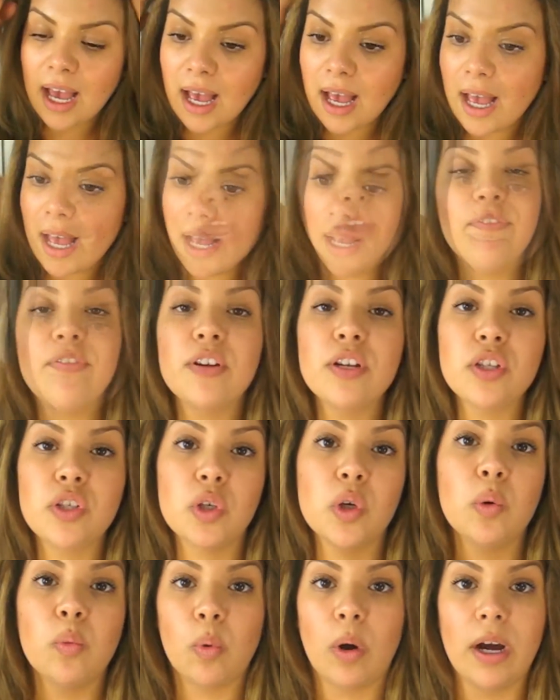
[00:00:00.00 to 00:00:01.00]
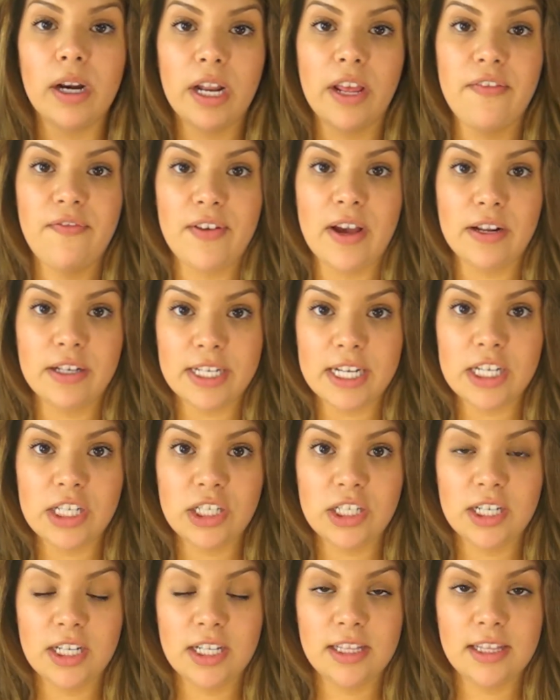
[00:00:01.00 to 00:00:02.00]
If you do want a
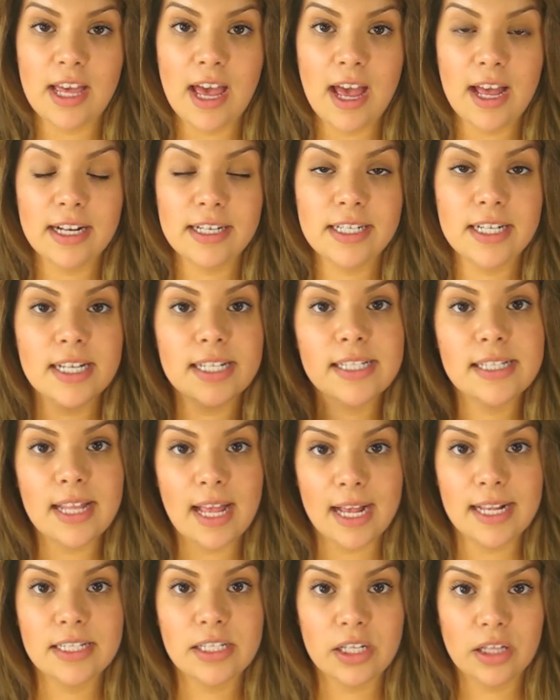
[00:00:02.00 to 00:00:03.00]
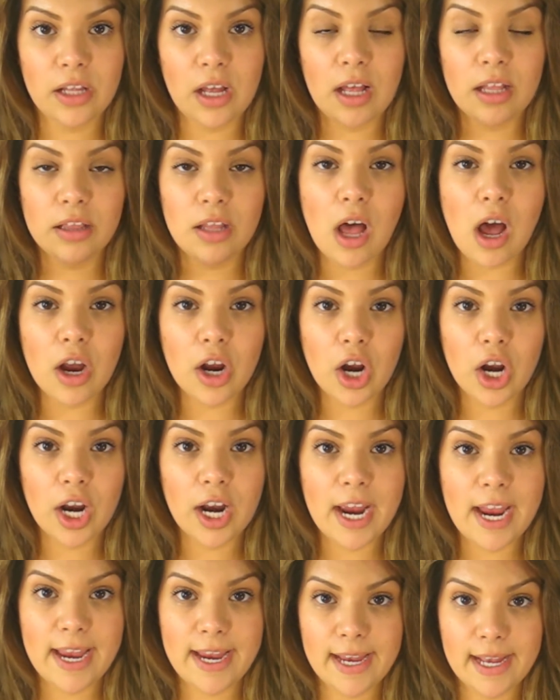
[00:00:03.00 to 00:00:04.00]
foundation that does last a lot longer
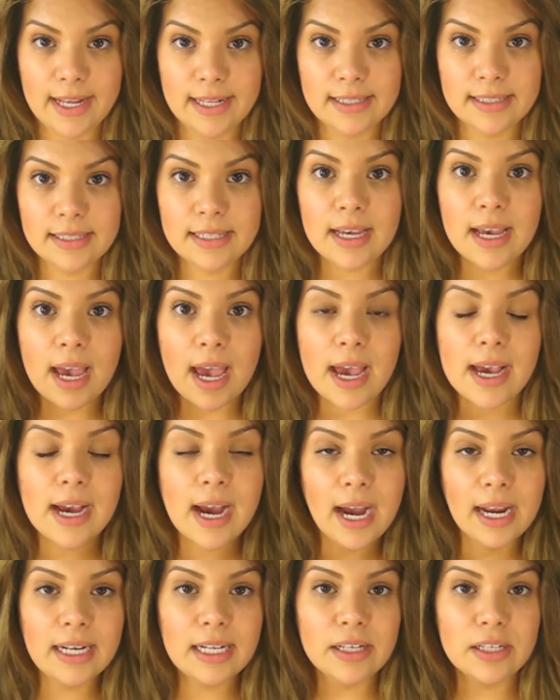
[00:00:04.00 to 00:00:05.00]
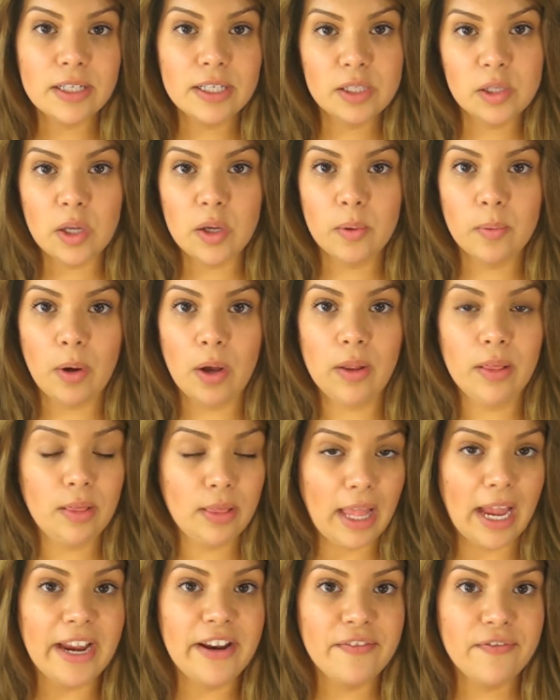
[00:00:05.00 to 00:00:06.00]
and kind of a
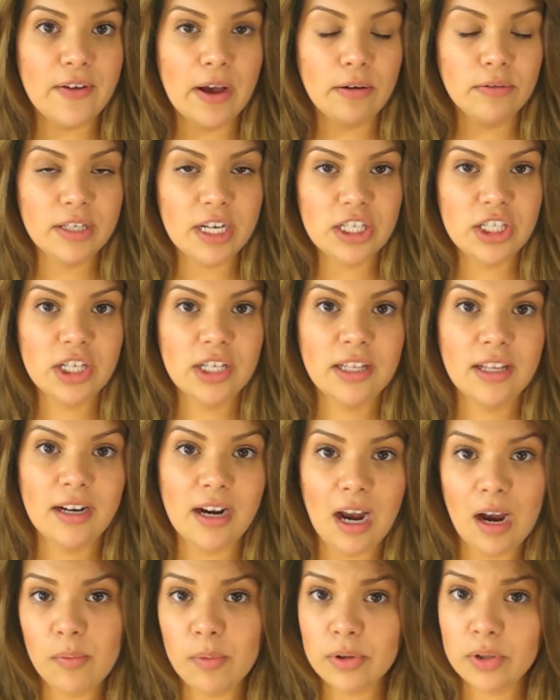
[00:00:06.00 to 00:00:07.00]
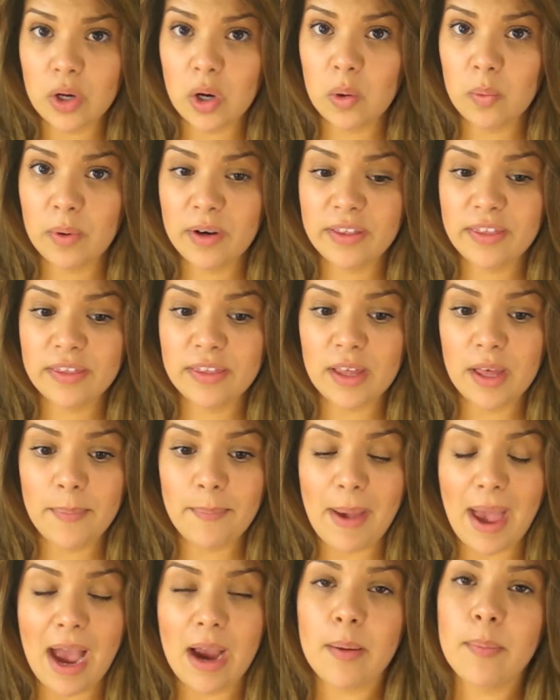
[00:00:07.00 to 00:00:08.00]
light foundation, then I would go with the
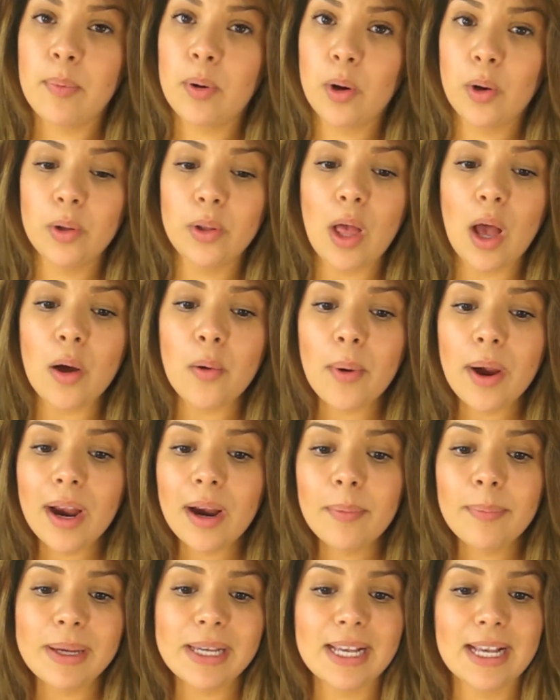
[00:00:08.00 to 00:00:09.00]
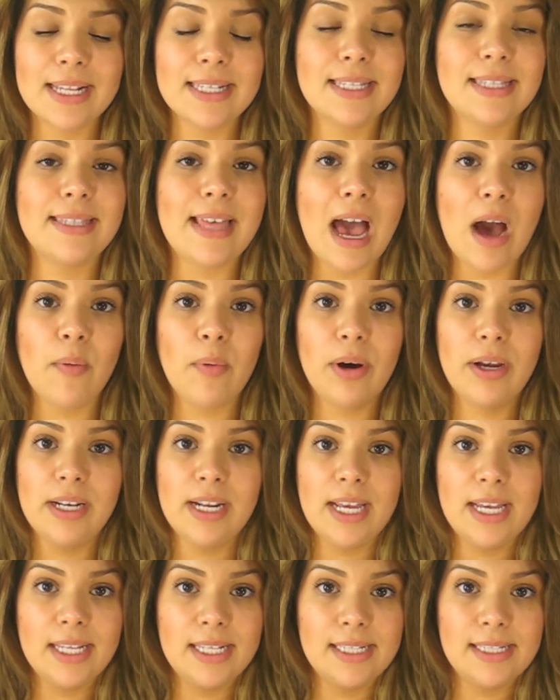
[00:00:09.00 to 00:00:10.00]
MAC Pro Longwear, because that one
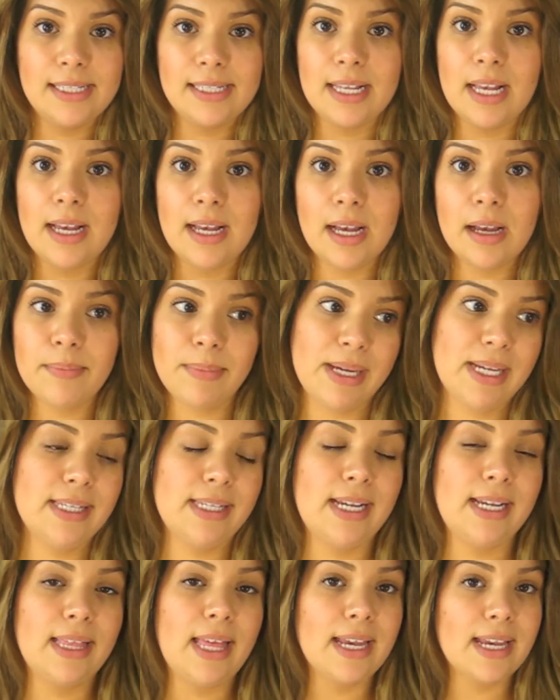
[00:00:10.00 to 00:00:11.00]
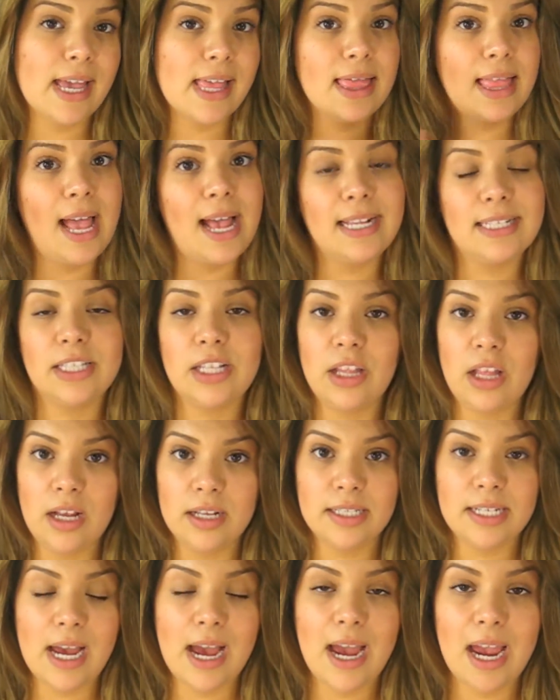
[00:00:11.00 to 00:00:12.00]
is amazing. Like, it lasts a
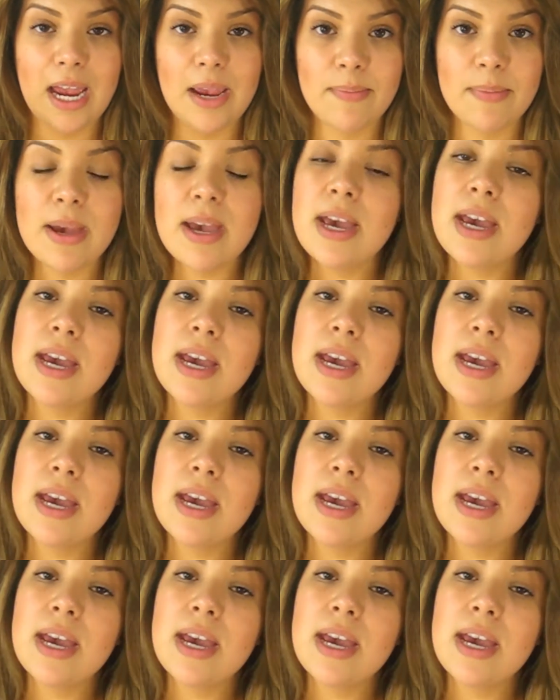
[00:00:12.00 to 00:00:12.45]
long time.